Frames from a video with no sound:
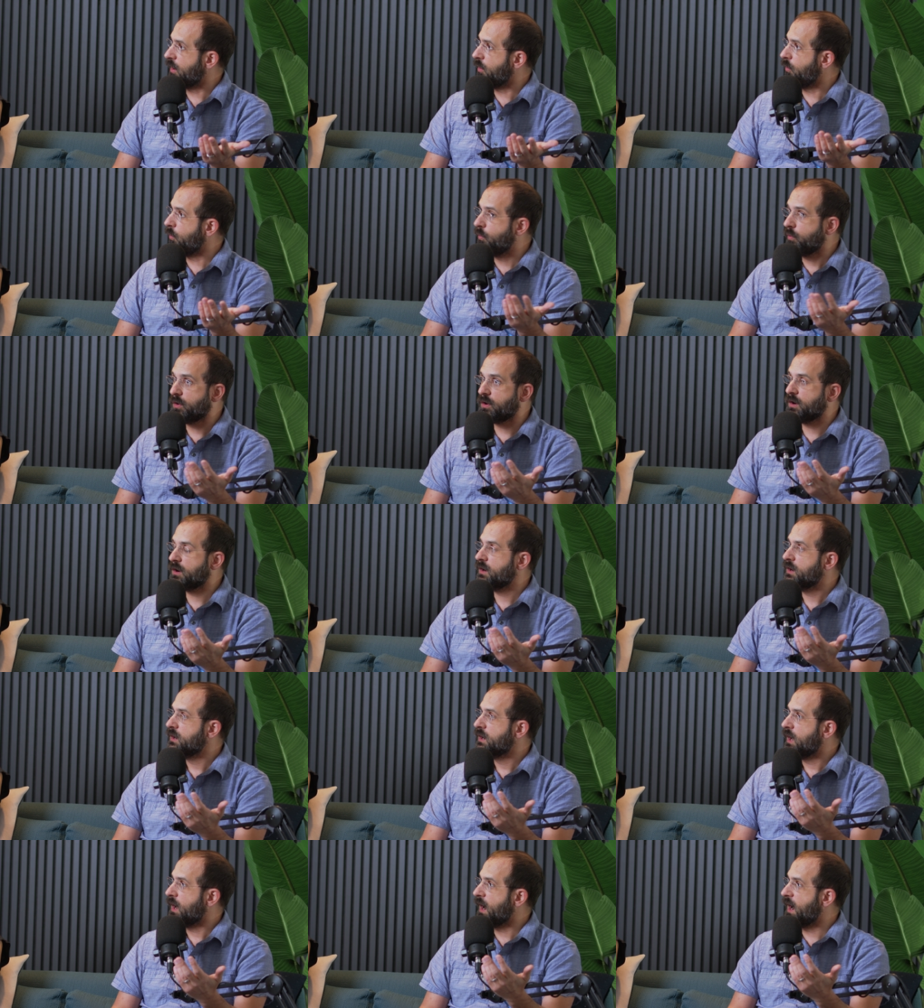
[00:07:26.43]

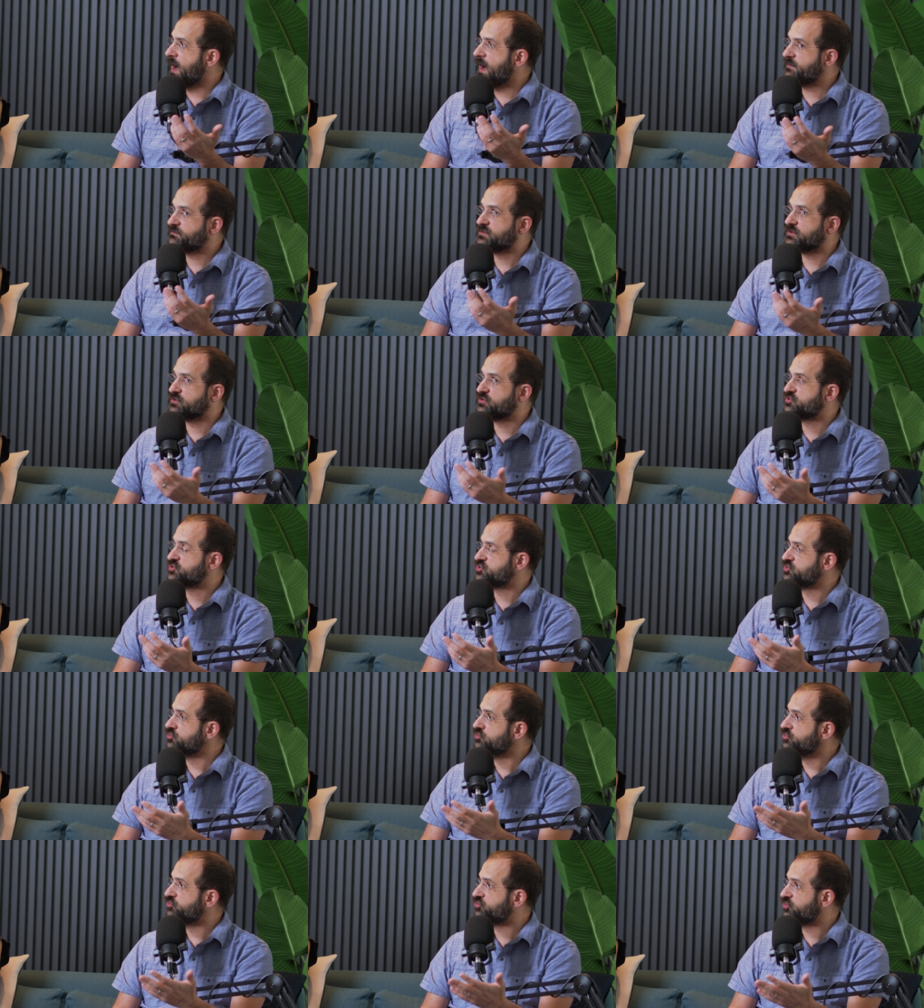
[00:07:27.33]
or I have to
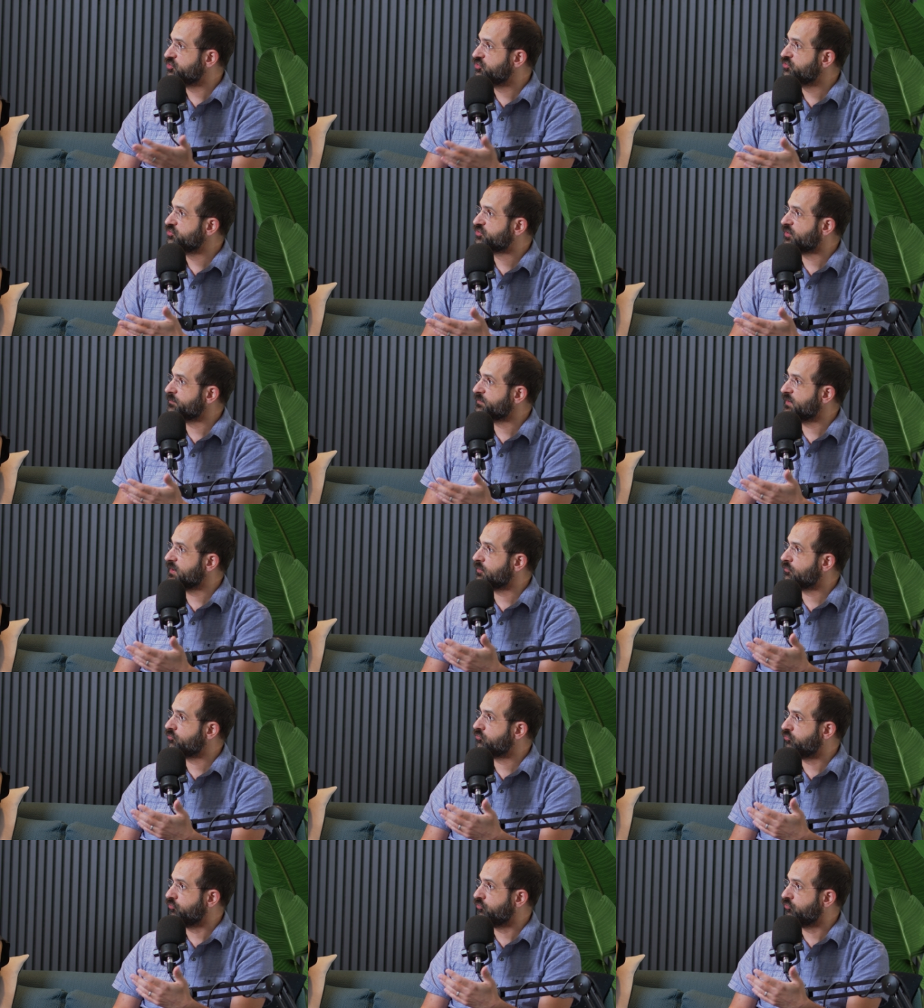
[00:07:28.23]
choose to do something